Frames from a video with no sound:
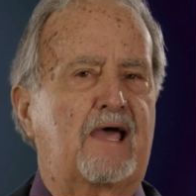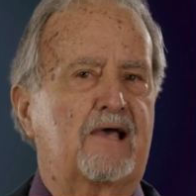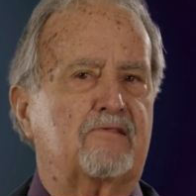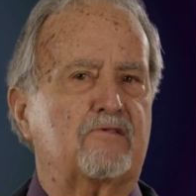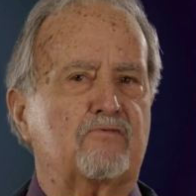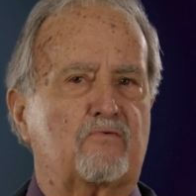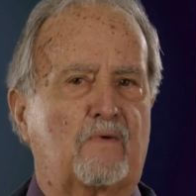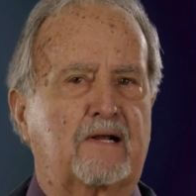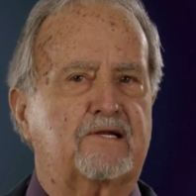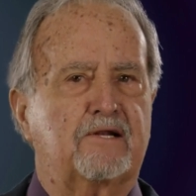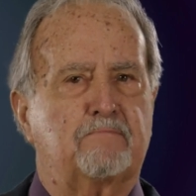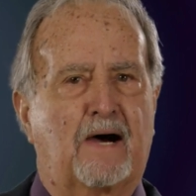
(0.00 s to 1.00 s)
as
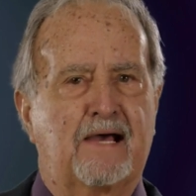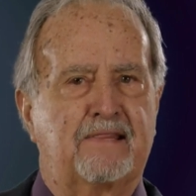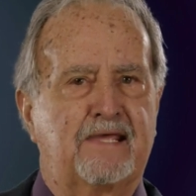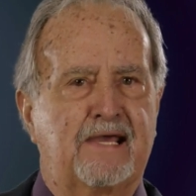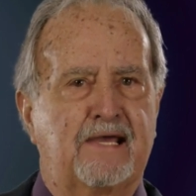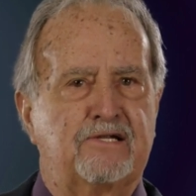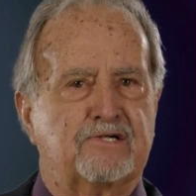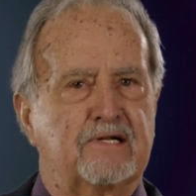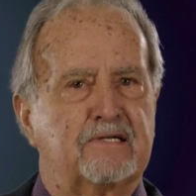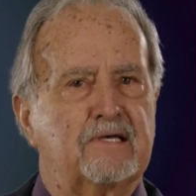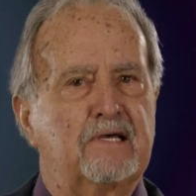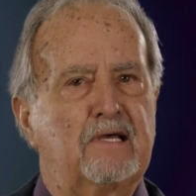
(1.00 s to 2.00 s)
instructed by the
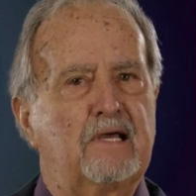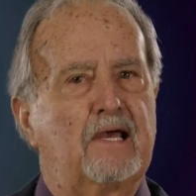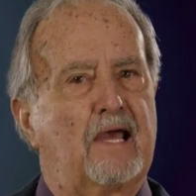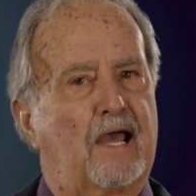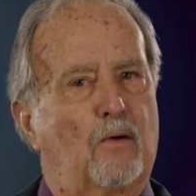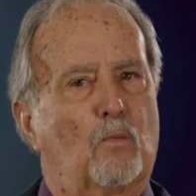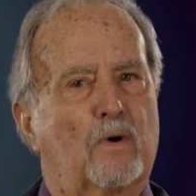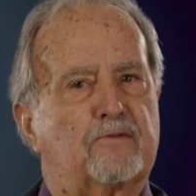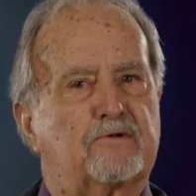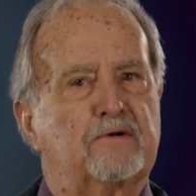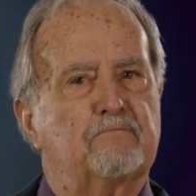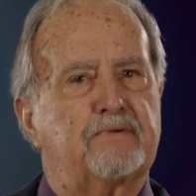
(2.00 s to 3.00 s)
agent, and once
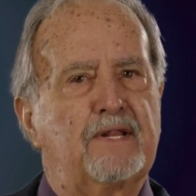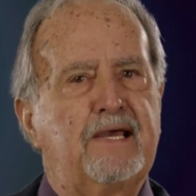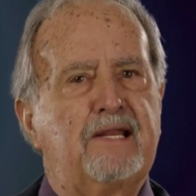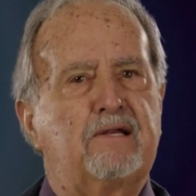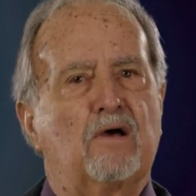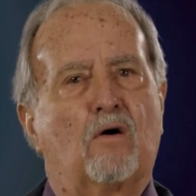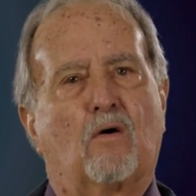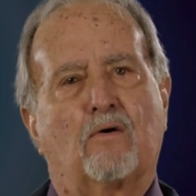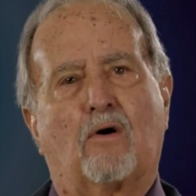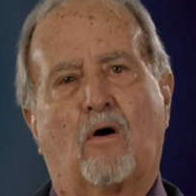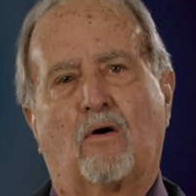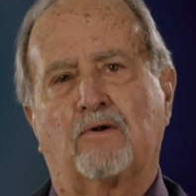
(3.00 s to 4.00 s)
complete,
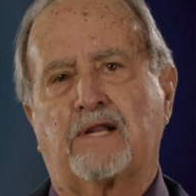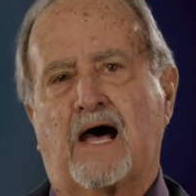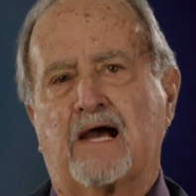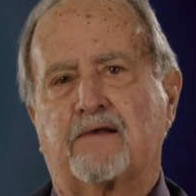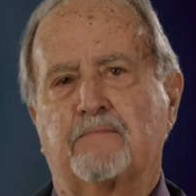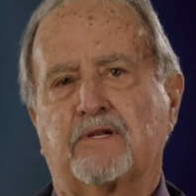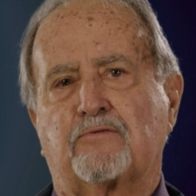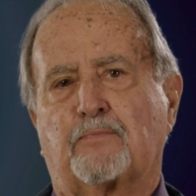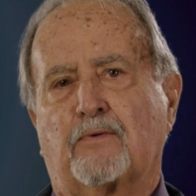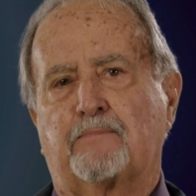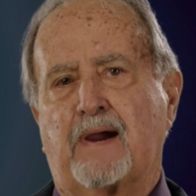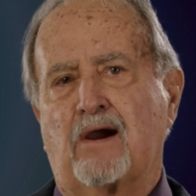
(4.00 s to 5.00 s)
all documents
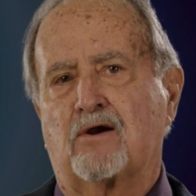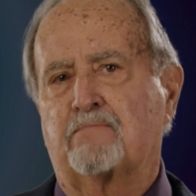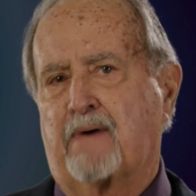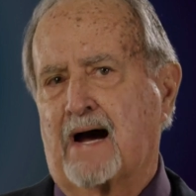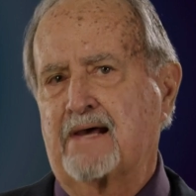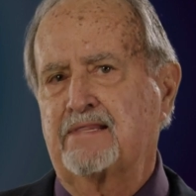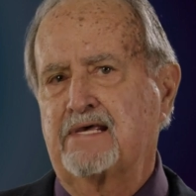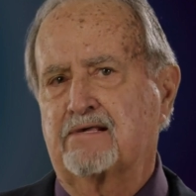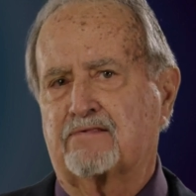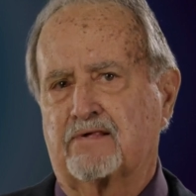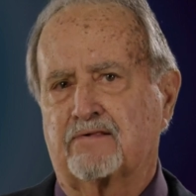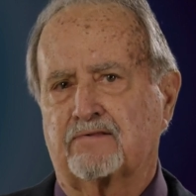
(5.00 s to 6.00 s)
prepared by the
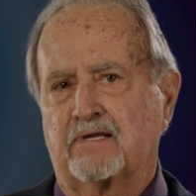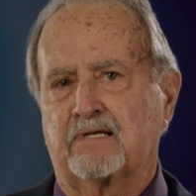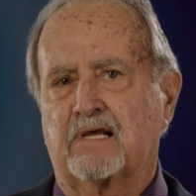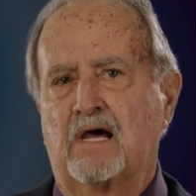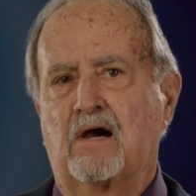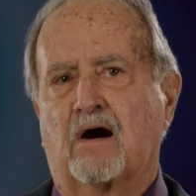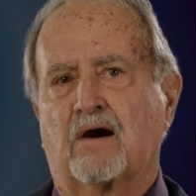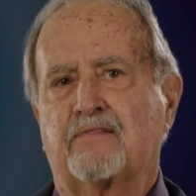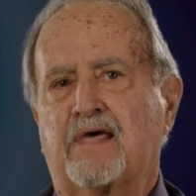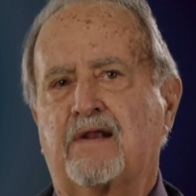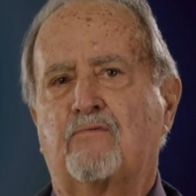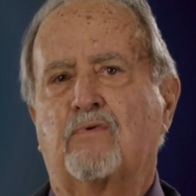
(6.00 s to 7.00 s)
assistant are
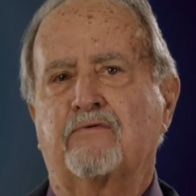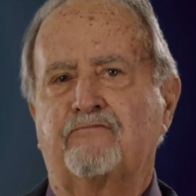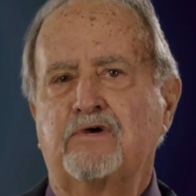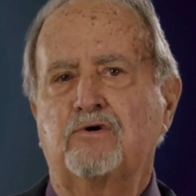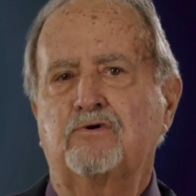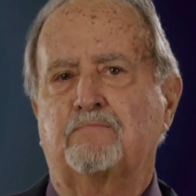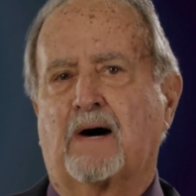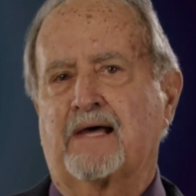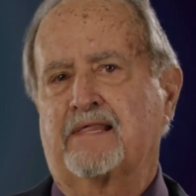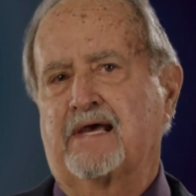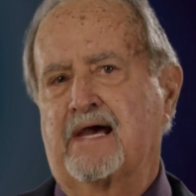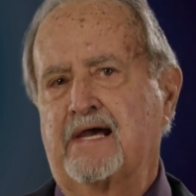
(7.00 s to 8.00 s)
then reviewed by
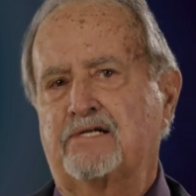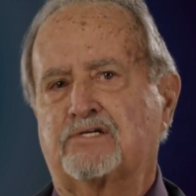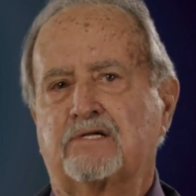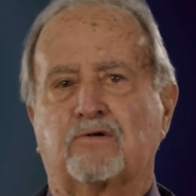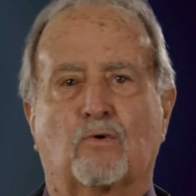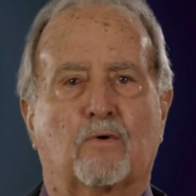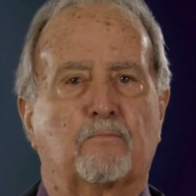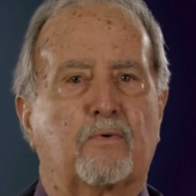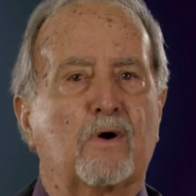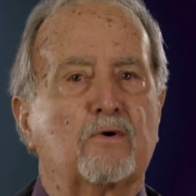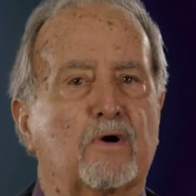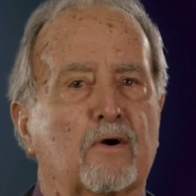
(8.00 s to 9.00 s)
the agent or
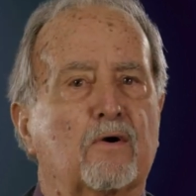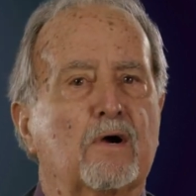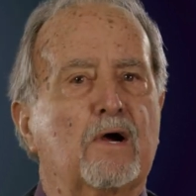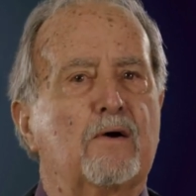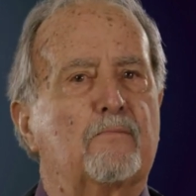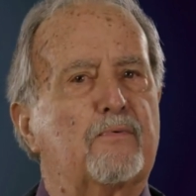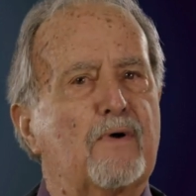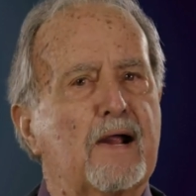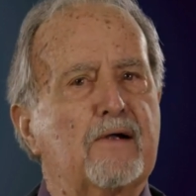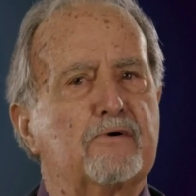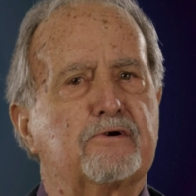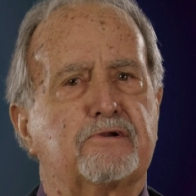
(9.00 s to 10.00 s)
broker
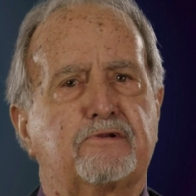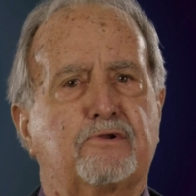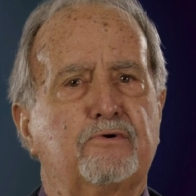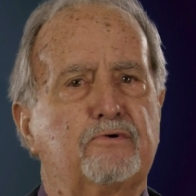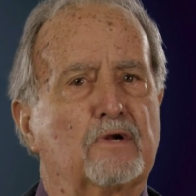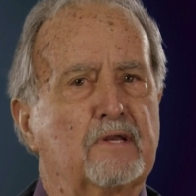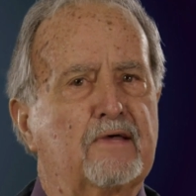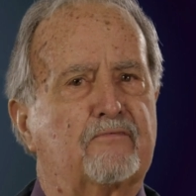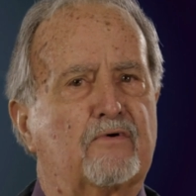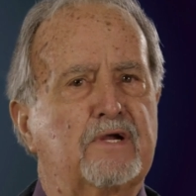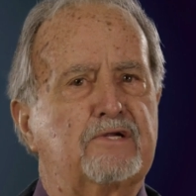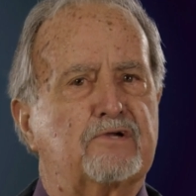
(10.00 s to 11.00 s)
prior to
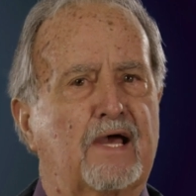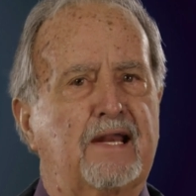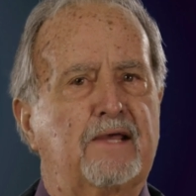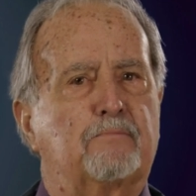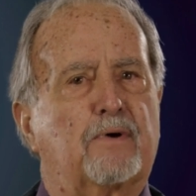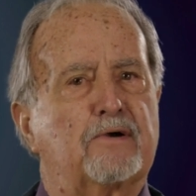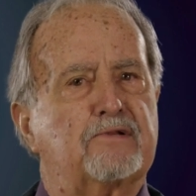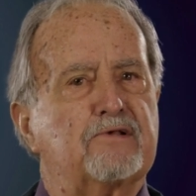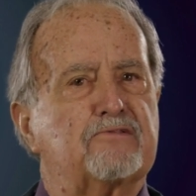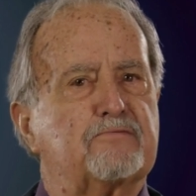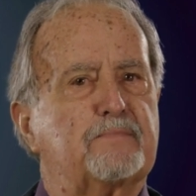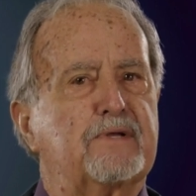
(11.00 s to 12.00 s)
delivery to any
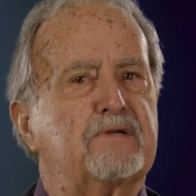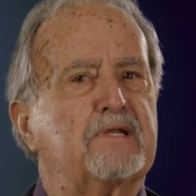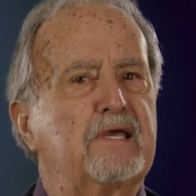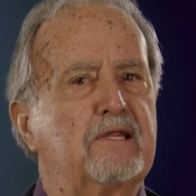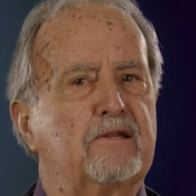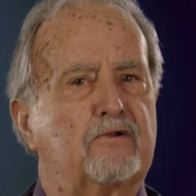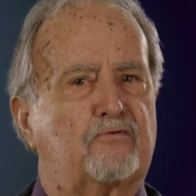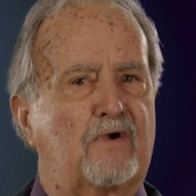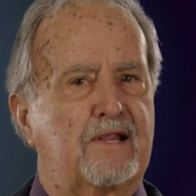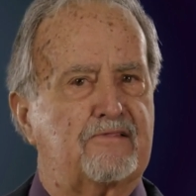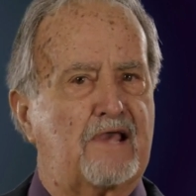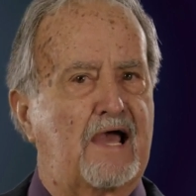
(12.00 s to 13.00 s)
participant in the
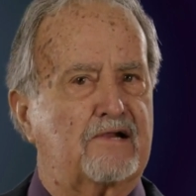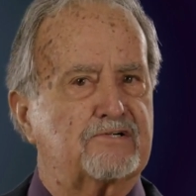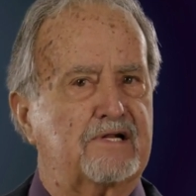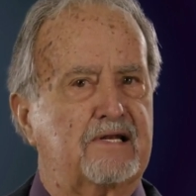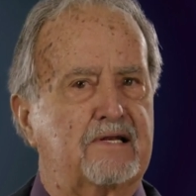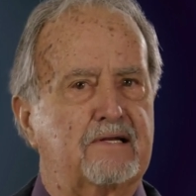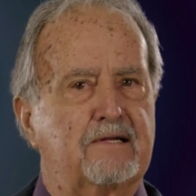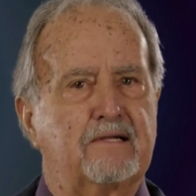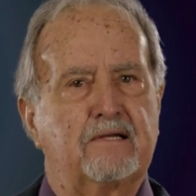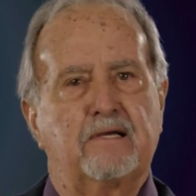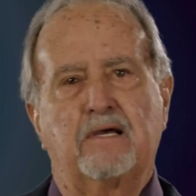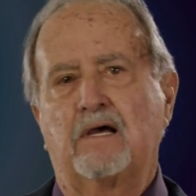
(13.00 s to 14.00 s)
transaction.
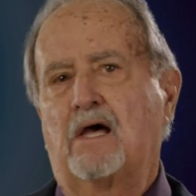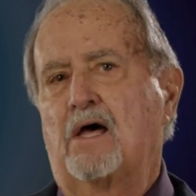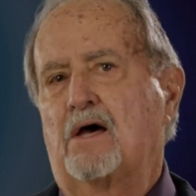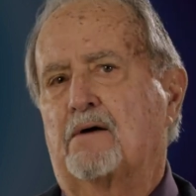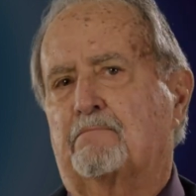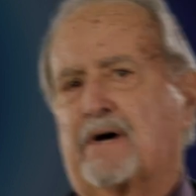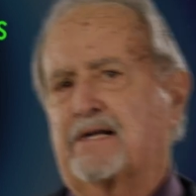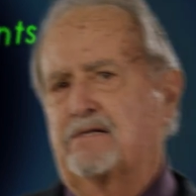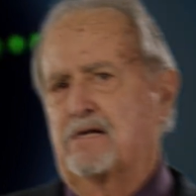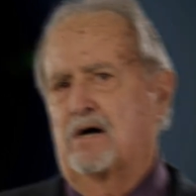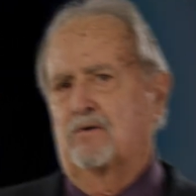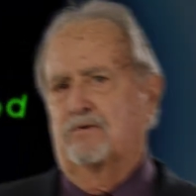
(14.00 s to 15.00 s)
But
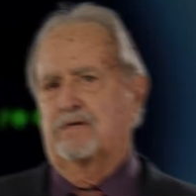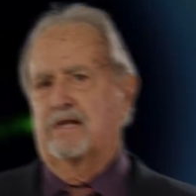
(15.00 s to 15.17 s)
note,